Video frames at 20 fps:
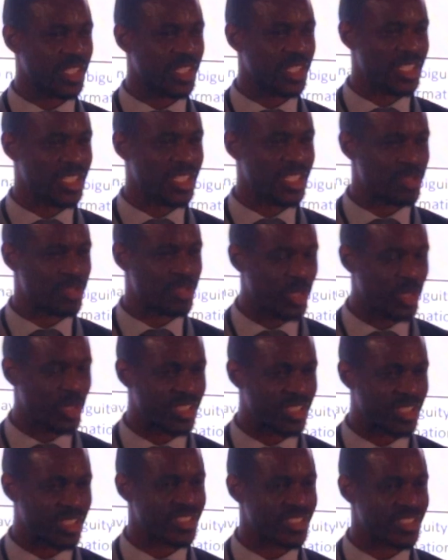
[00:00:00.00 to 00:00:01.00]

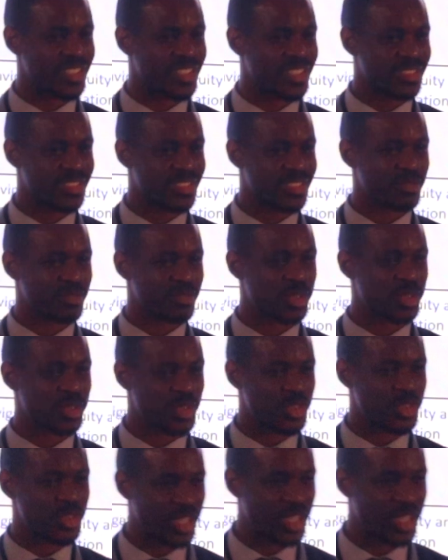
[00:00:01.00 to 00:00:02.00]
independent because
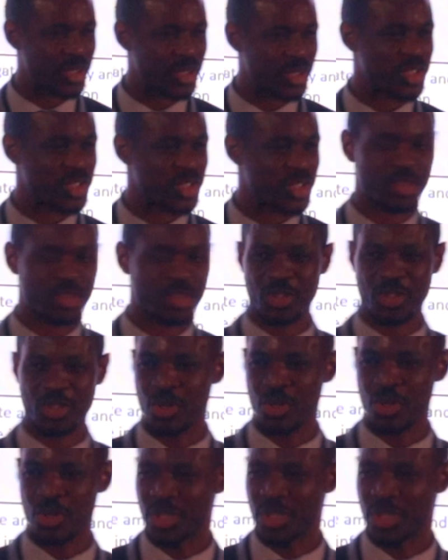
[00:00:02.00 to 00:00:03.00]
you're now on your
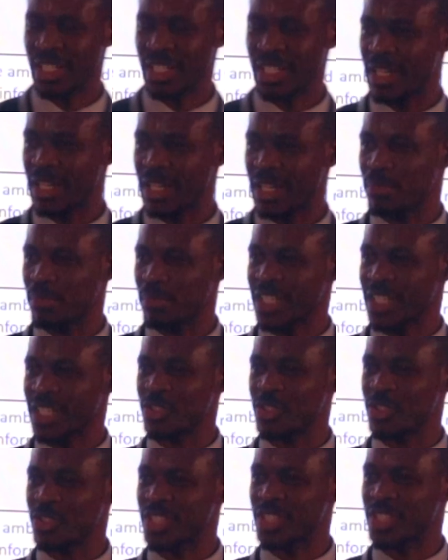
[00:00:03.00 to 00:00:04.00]
own. But as
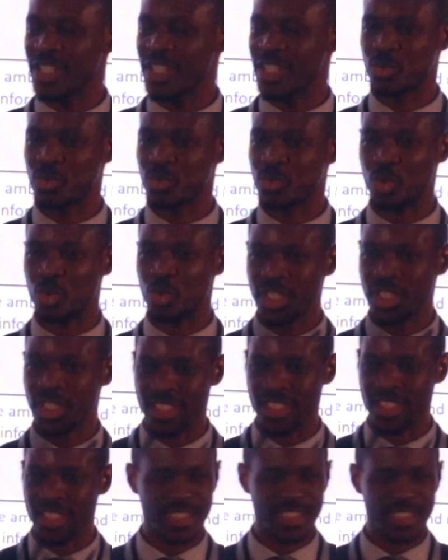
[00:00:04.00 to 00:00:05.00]
you started
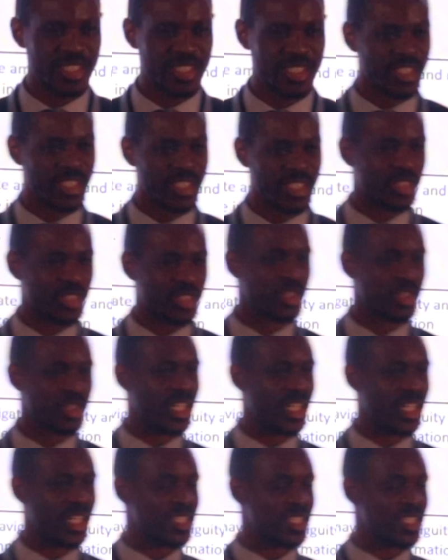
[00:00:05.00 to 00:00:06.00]
working, you
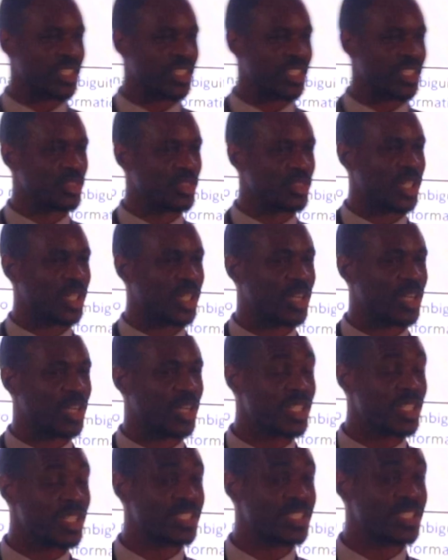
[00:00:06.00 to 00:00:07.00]
realize that you are now
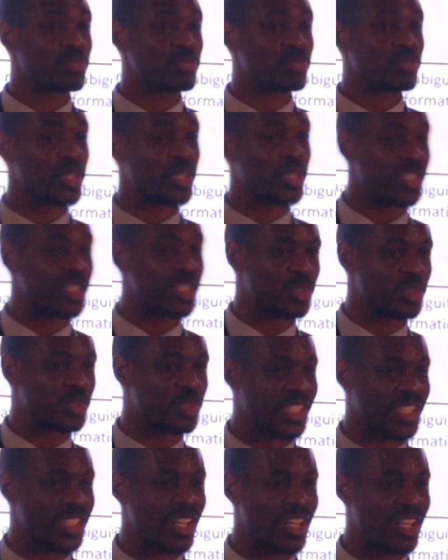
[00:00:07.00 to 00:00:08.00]
interdependent because
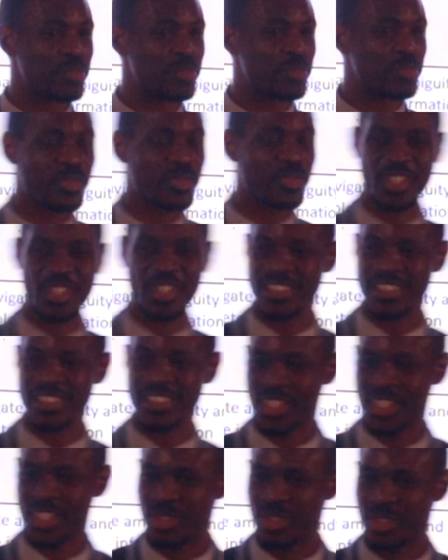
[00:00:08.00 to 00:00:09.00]
there are a number of things
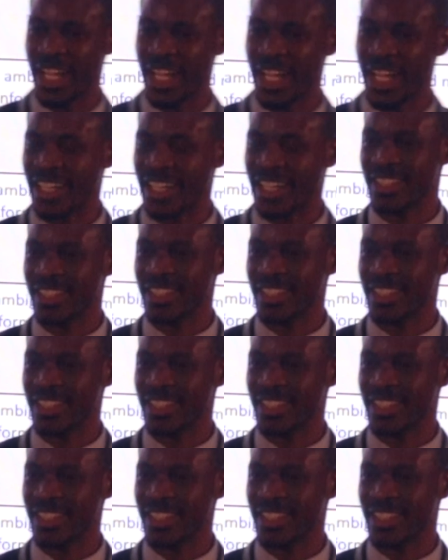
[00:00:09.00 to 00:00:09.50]
that you like